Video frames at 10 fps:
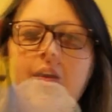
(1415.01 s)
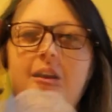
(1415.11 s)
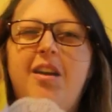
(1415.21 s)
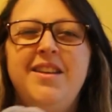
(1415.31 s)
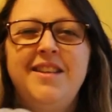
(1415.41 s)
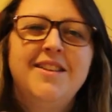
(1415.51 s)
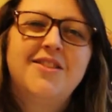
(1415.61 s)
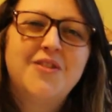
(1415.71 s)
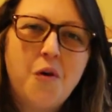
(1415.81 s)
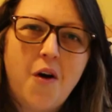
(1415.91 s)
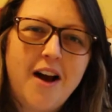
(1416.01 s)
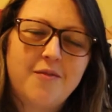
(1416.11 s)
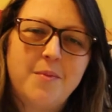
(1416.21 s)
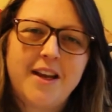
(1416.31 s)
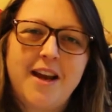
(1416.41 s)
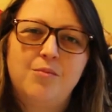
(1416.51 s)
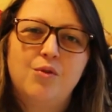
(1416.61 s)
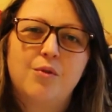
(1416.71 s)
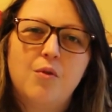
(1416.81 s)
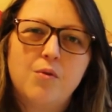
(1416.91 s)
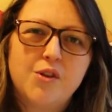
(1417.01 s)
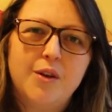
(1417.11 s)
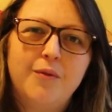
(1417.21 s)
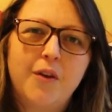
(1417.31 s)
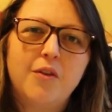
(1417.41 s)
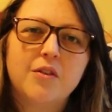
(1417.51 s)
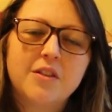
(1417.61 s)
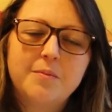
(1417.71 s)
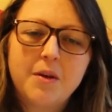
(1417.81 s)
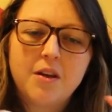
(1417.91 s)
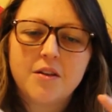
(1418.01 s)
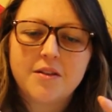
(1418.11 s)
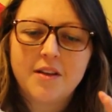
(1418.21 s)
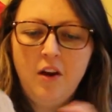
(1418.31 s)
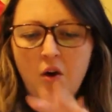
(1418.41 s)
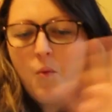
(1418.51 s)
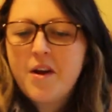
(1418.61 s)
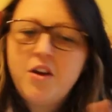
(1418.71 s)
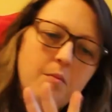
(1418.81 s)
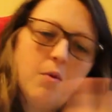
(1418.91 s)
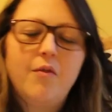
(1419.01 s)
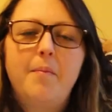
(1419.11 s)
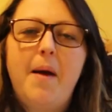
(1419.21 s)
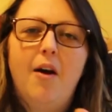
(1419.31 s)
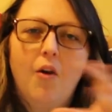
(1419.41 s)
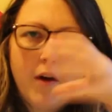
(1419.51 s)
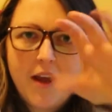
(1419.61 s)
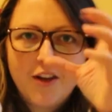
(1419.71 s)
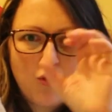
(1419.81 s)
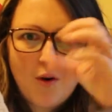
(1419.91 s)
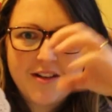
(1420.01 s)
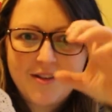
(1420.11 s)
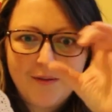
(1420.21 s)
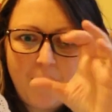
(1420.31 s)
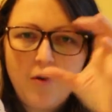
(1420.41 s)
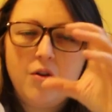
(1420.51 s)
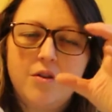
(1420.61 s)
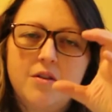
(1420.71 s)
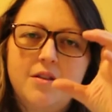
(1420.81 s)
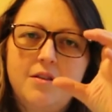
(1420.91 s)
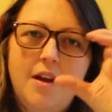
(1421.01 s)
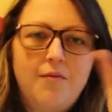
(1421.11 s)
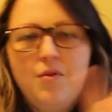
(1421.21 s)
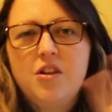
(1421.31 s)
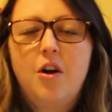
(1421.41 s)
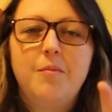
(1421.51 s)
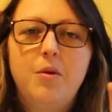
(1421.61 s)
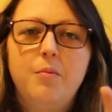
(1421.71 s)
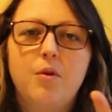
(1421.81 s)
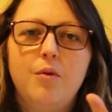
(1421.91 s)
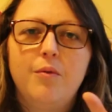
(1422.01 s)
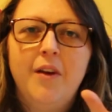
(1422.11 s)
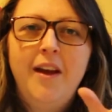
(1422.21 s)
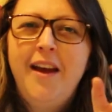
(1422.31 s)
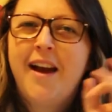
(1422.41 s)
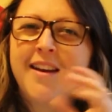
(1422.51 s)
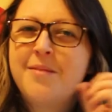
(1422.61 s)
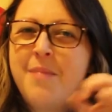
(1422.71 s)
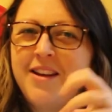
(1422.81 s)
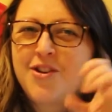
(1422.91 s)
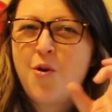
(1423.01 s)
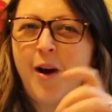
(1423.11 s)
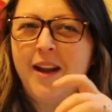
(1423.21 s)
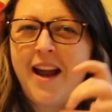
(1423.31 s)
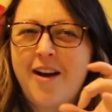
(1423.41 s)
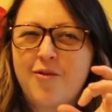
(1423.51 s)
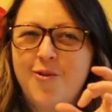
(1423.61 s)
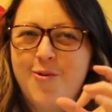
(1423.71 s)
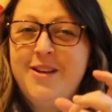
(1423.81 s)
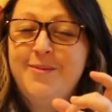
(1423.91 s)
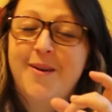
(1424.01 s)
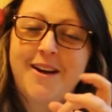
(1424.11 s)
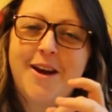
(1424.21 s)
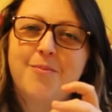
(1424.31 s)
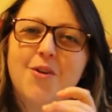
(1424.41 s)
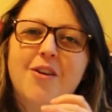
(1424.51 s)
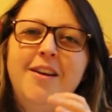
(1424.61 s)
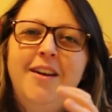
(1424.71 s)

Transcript: I tend to not have my camera on autofocus because when you move about, it tries to focus every time you move and it makes quite a loud noise, my camera.